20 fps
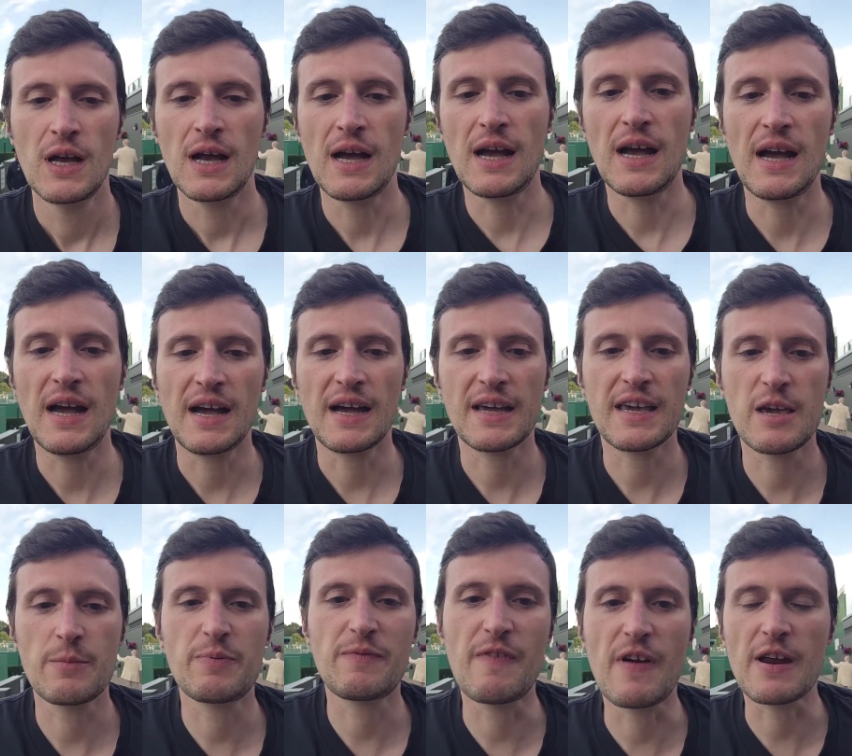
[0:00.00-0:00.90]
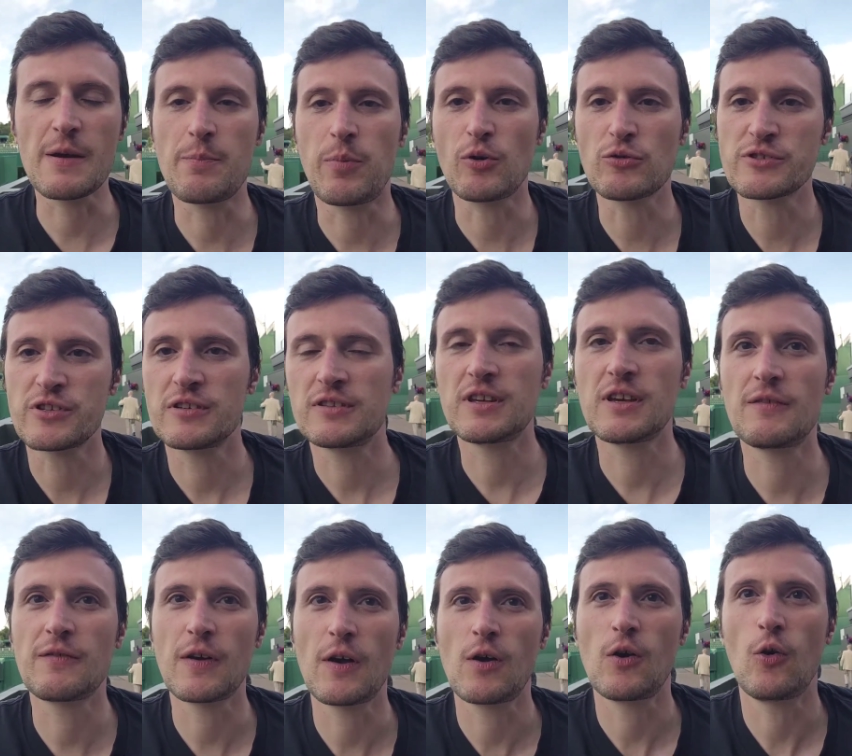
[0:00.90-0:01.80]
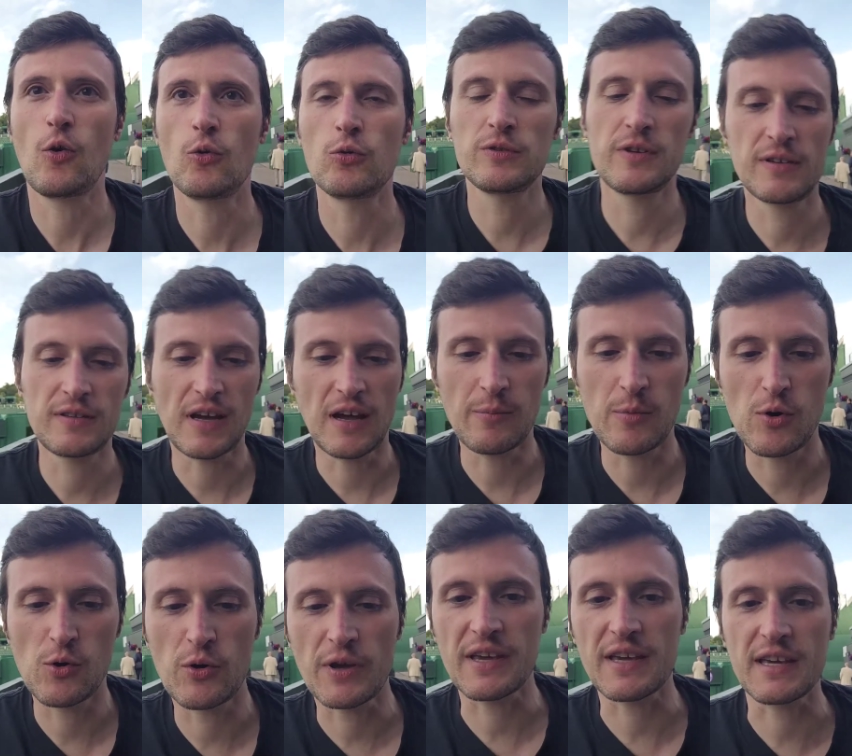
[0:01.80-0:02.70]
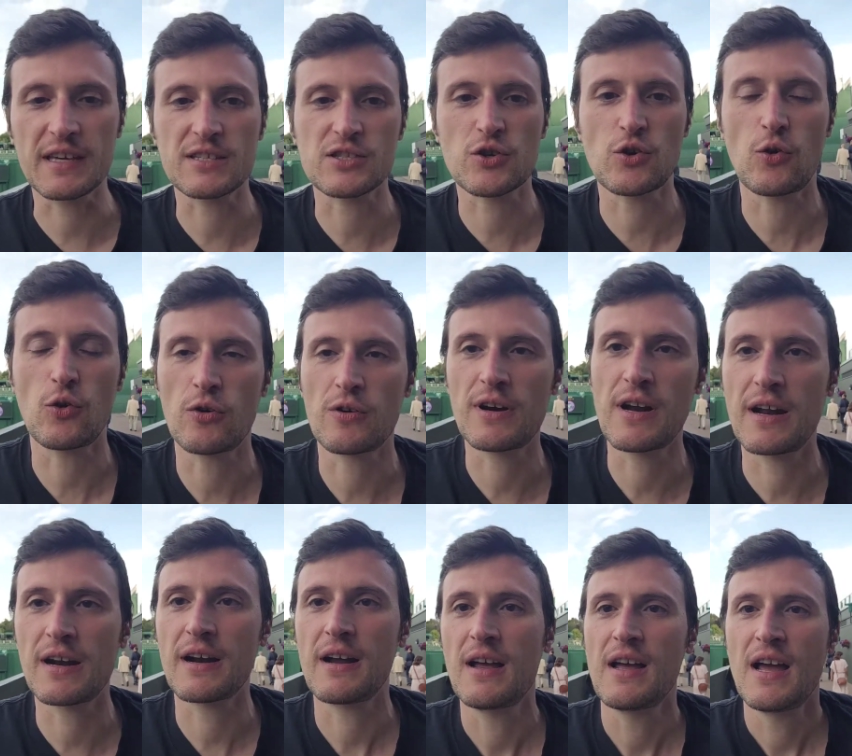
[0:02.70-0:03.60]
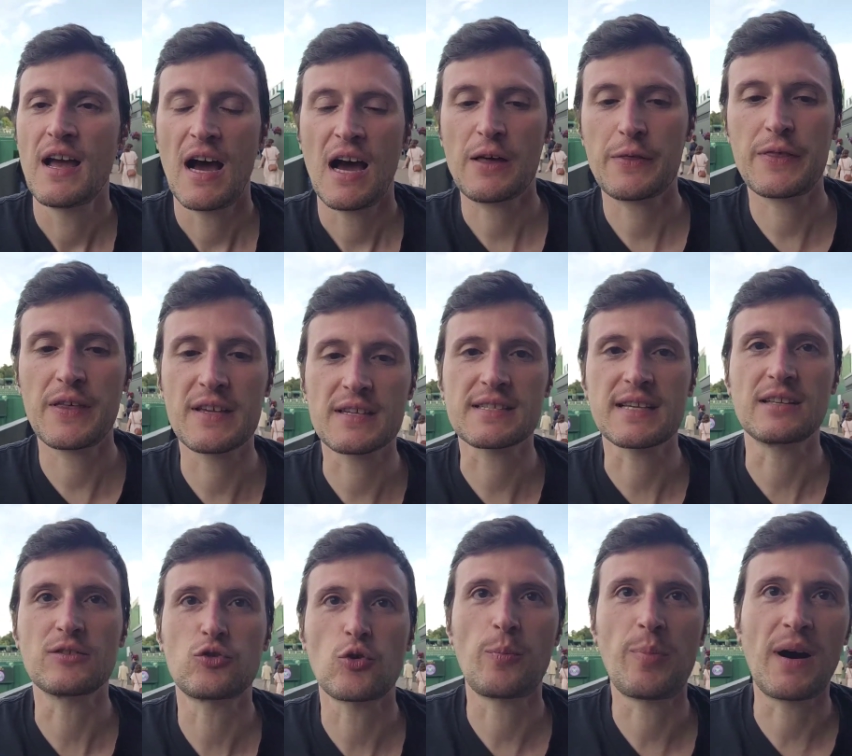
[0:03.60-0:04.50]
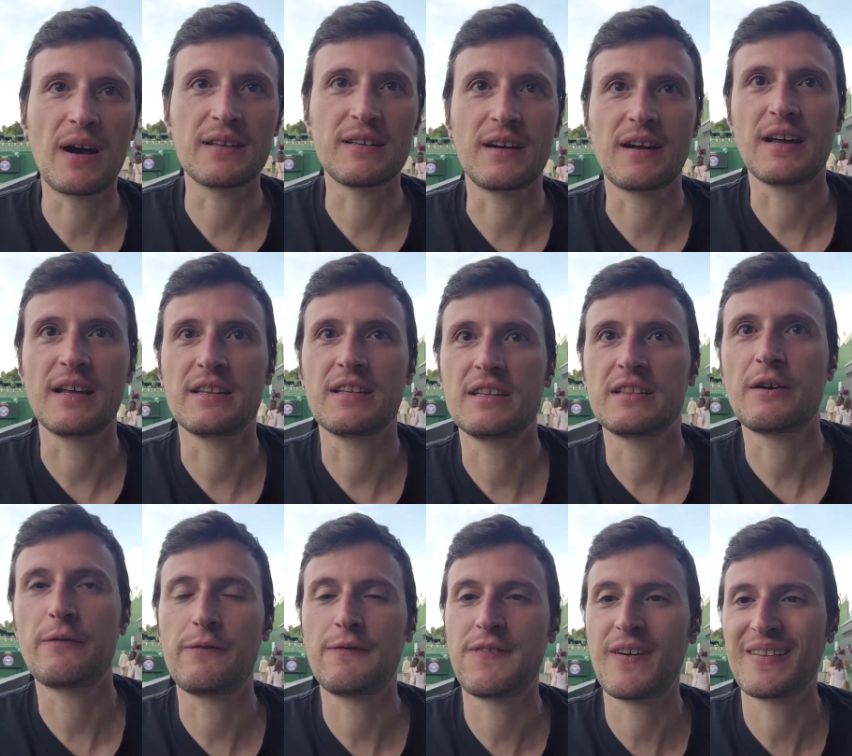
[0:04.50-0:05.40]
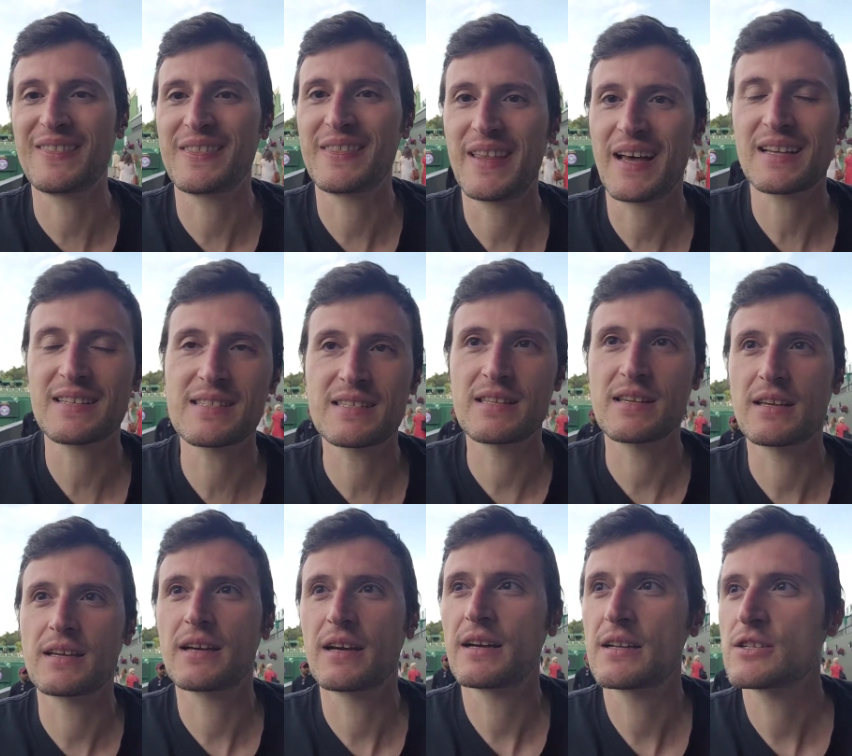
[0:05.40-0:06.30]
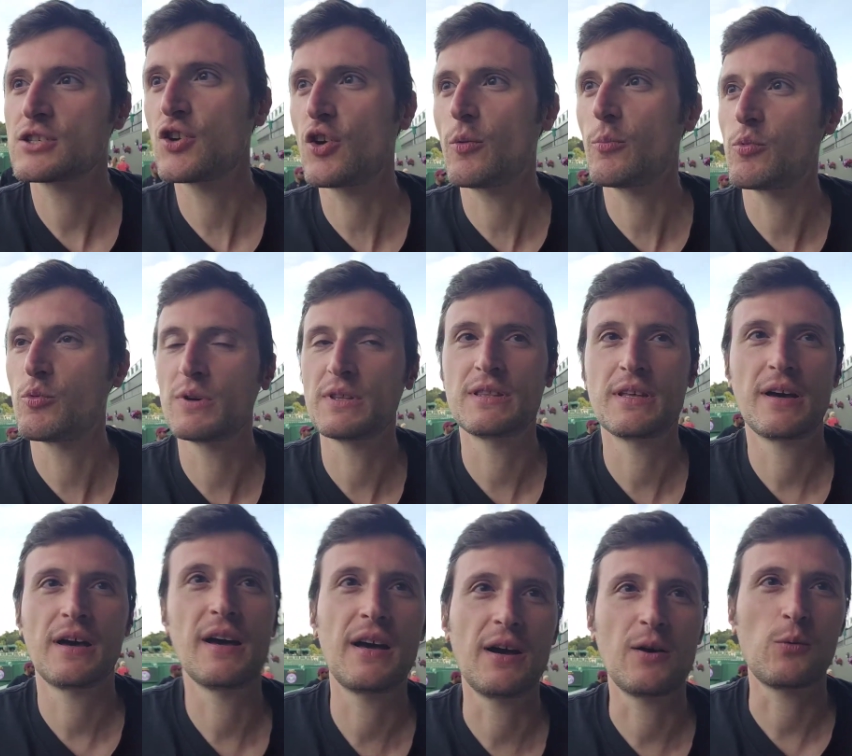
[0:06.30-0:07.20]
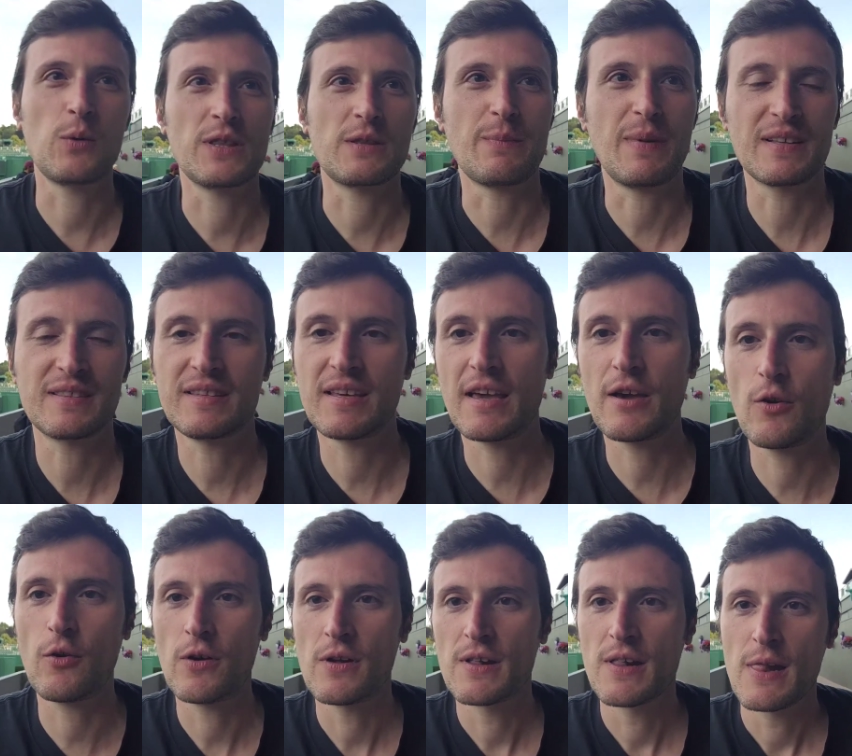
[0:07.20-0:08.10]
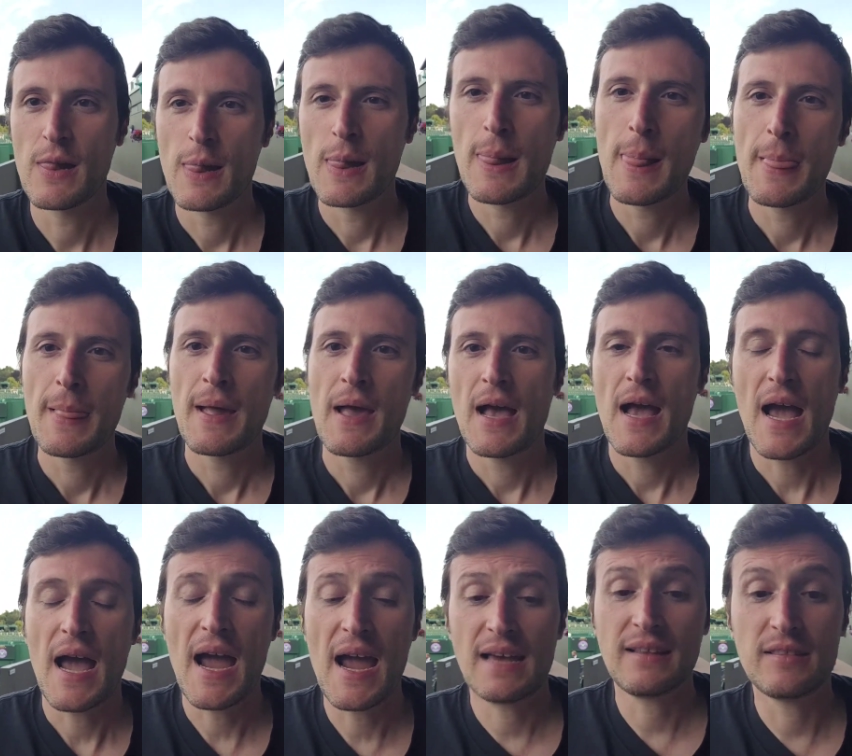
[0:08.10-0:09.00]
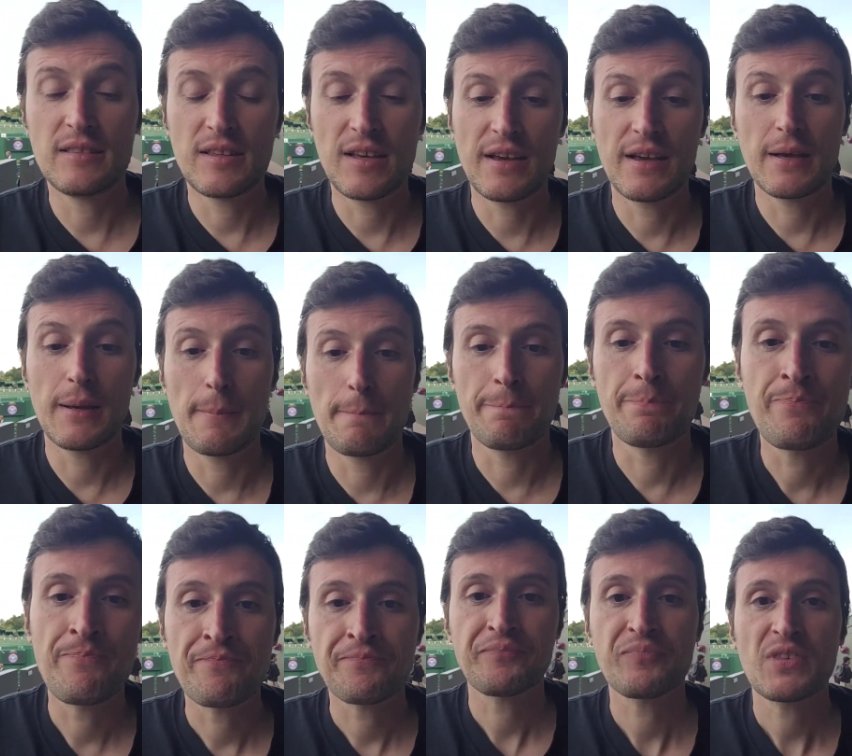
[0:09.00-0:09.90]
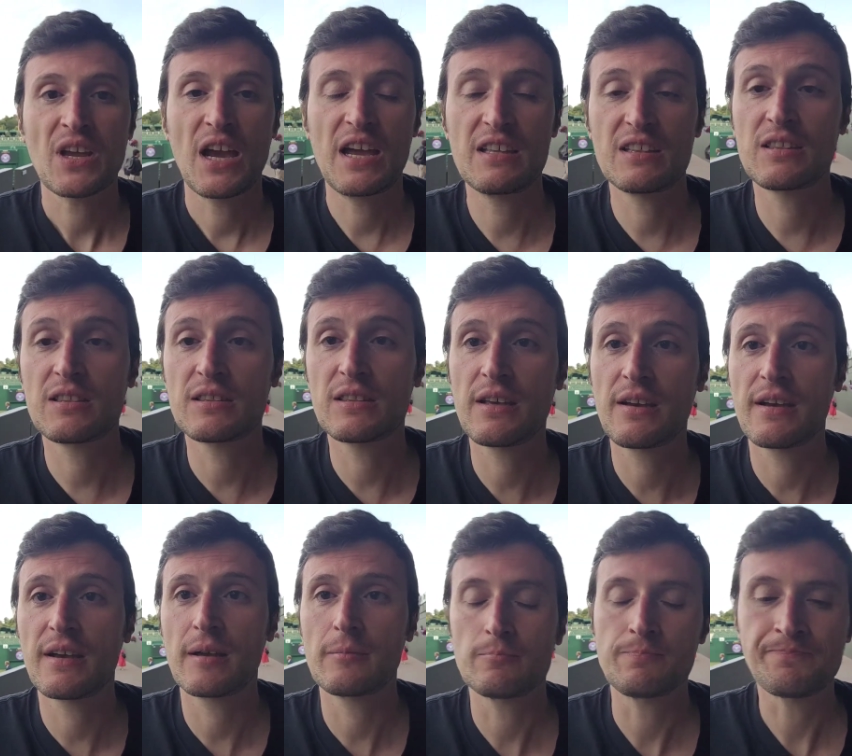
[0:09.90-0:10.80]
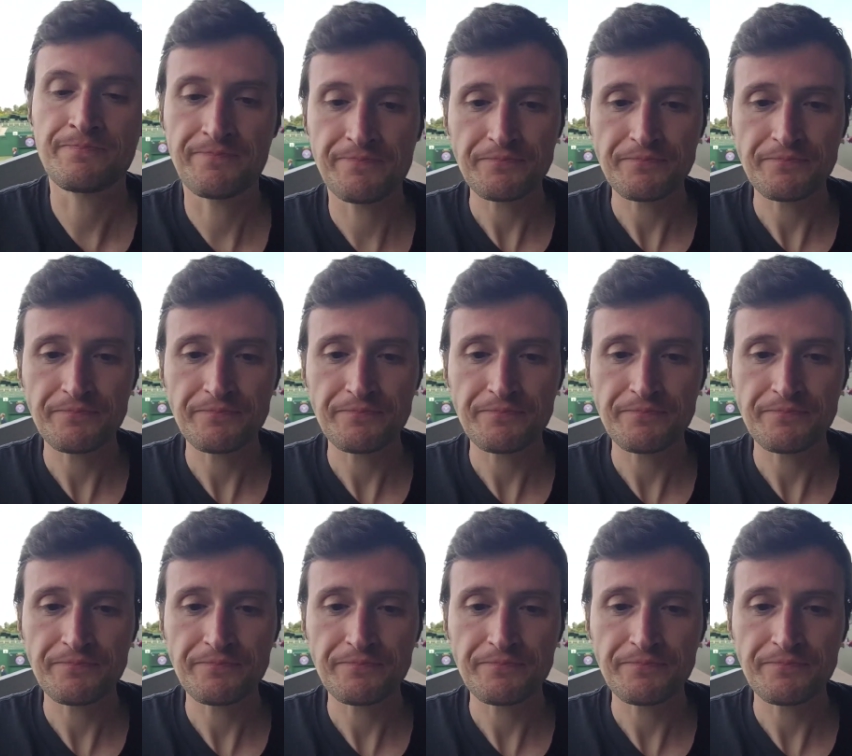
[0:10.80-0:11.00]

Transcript: uh, keep very positive uh, all the time, looking his corner. I think Santopadre did a fantastic uh, job with, uh, with Matteo. And um, in the